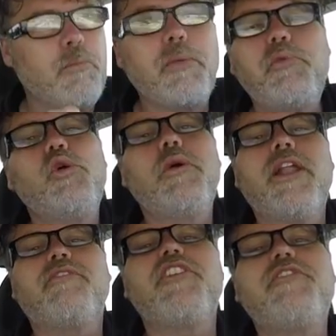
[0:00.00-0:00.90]
my pool went
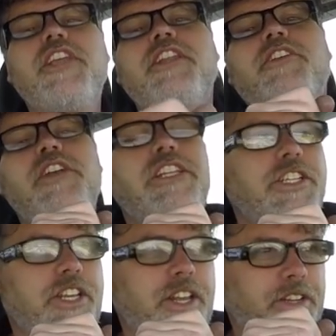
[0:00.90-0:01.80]
up 15 degrees.
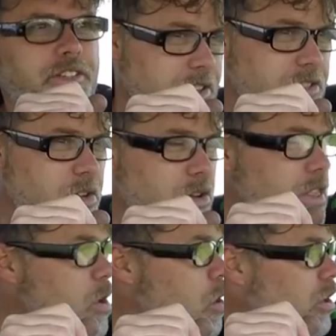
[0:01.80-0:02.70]
It did. So
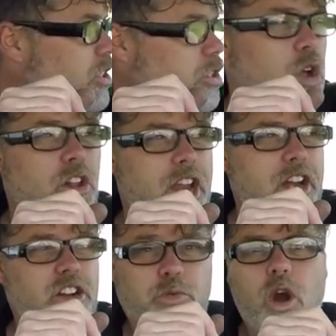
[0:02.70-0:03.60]
the old solar
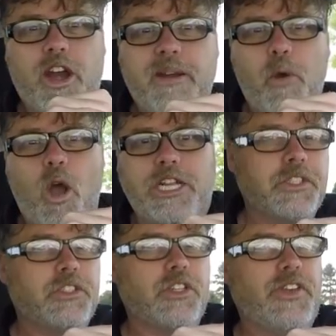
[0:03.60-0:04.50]
heater's working, boys.
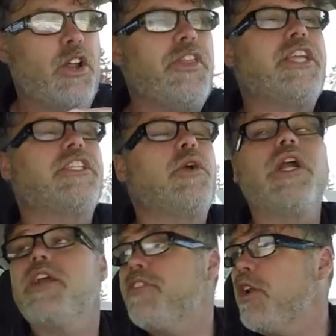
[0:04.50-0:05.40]
So if you don't think it's
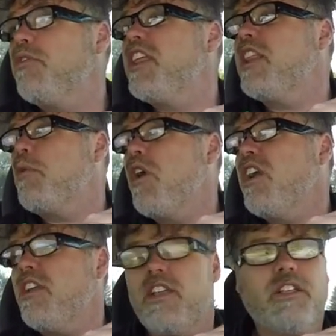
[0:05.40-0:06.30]
doing, if you don't think they work,
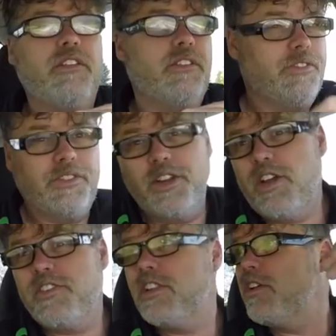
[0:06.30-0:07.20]
you
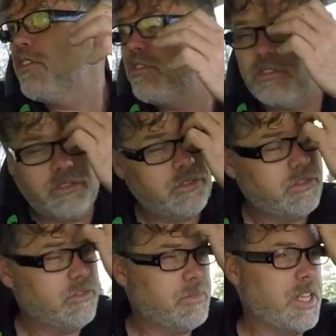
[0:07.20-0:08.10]
don't have a clue,
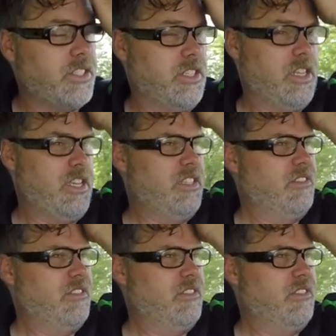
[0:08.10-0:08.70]
basically.